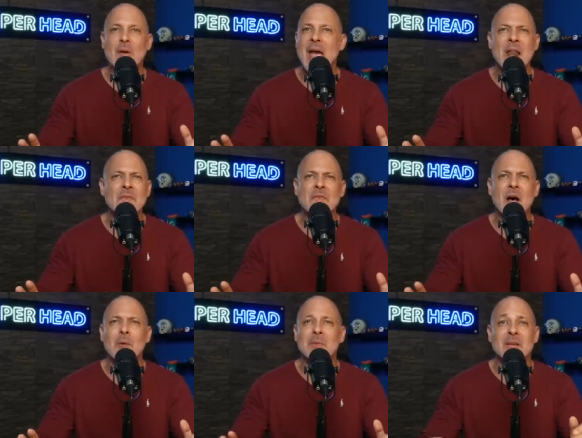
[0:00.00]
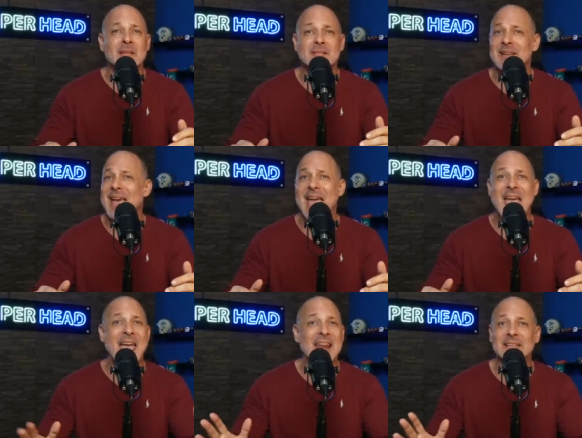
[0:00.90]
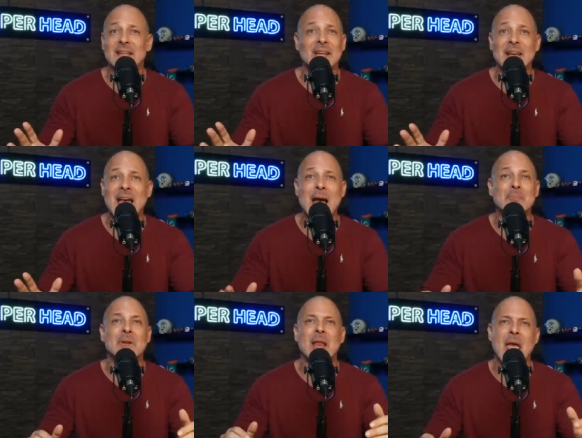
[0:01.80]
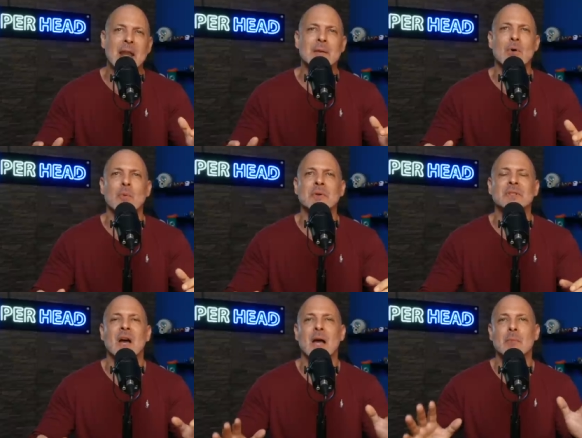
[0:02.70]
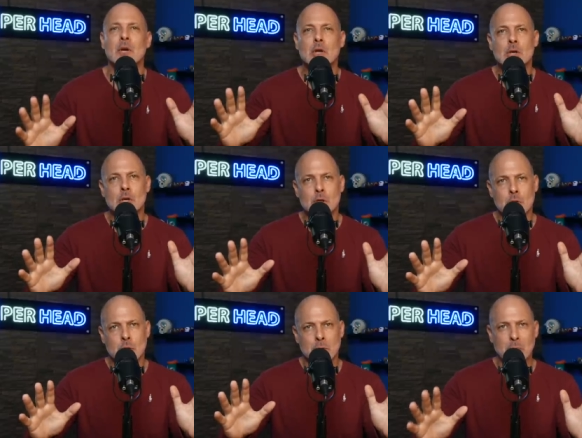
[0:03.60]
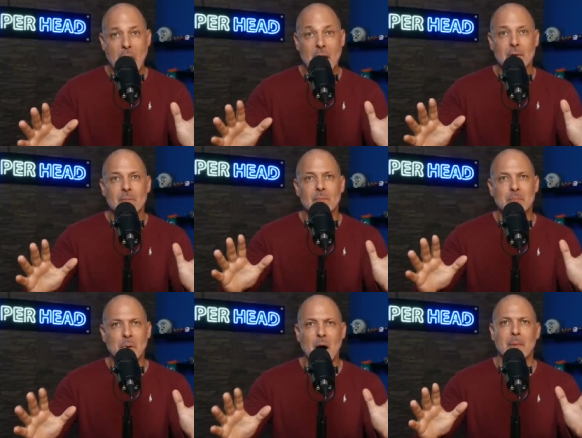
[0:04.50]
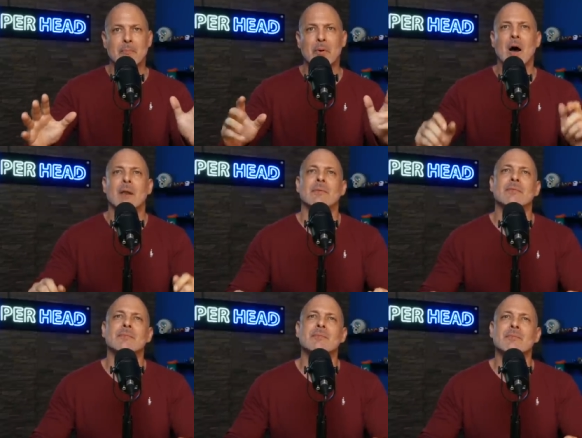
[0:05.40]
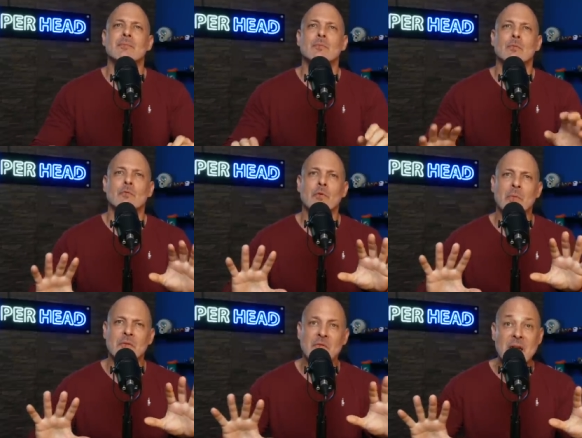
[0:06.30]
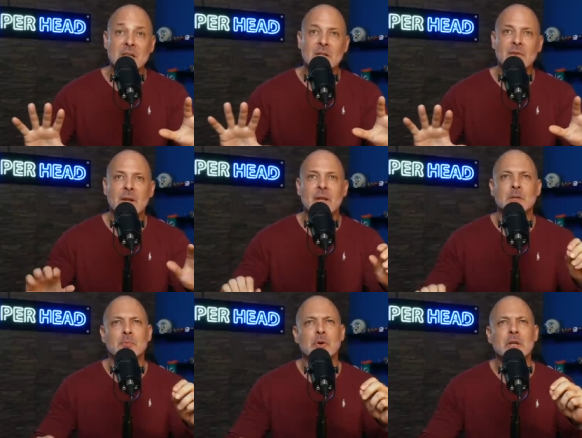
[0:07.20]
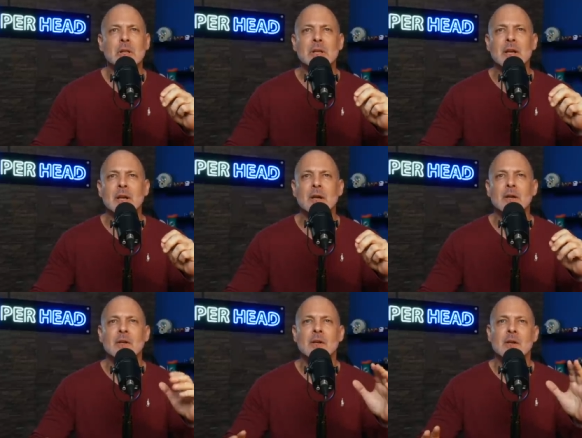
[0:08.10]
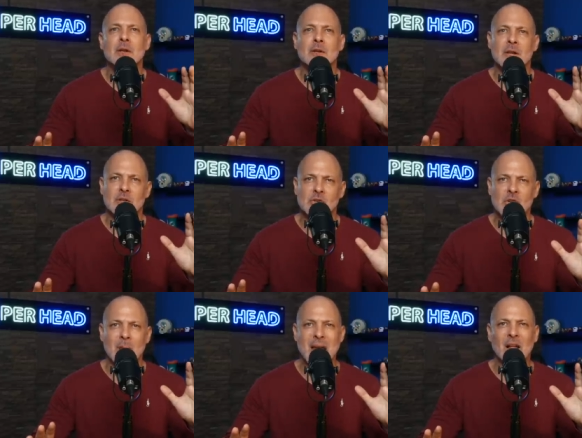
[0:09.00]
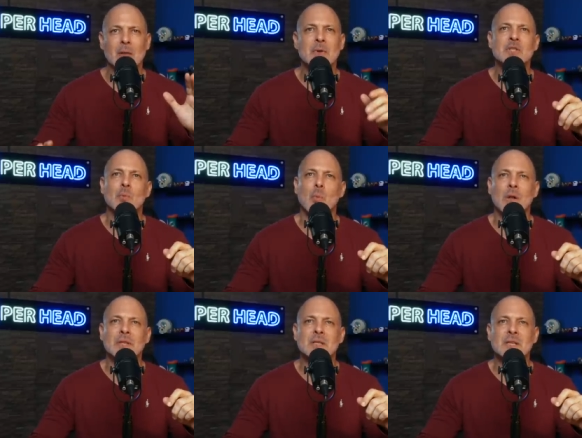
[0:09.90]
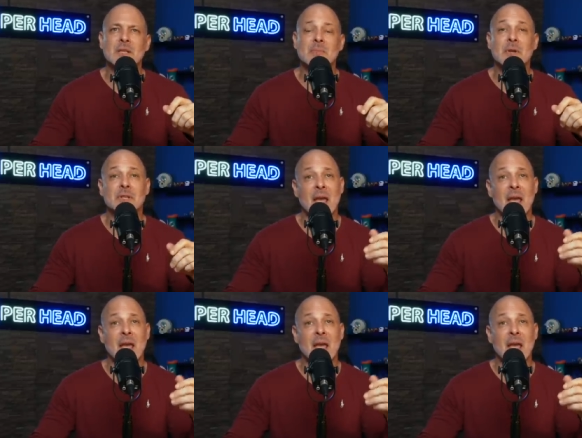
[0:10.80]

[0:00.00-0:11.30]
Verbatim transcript: NFL means anything can happen at any moment in time. But, but, but, from the face of it, it's pretty clear some elements of what this team is.